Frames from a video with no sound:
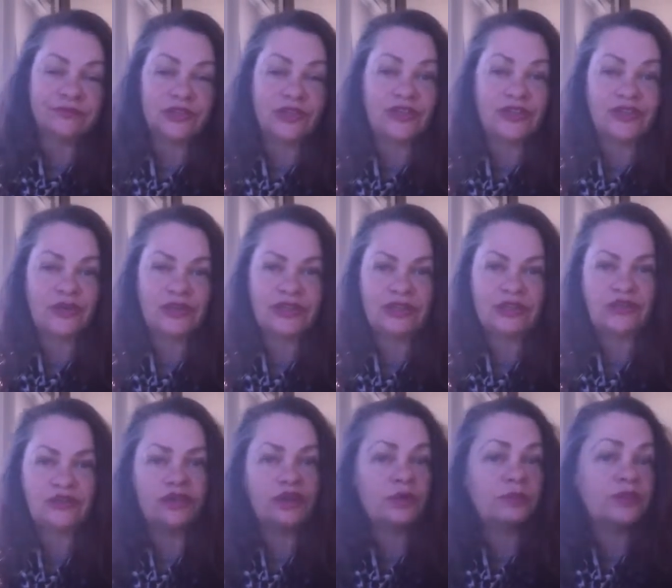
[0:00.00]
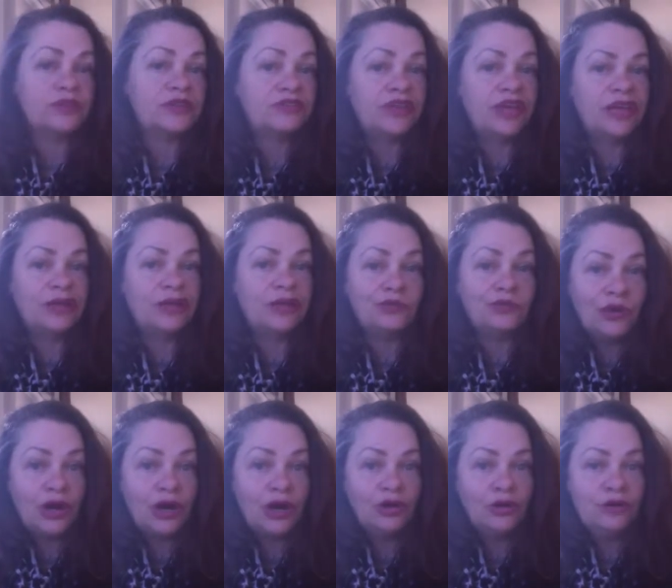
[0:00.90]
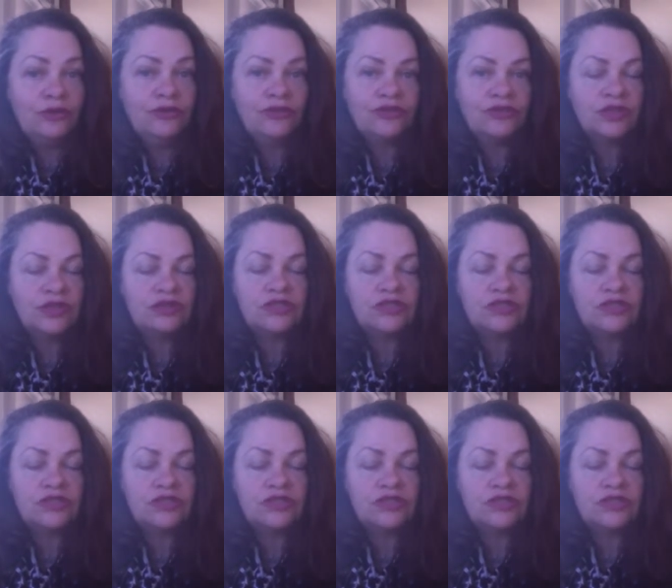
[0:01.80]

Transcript: I know I use a lot, but say rose.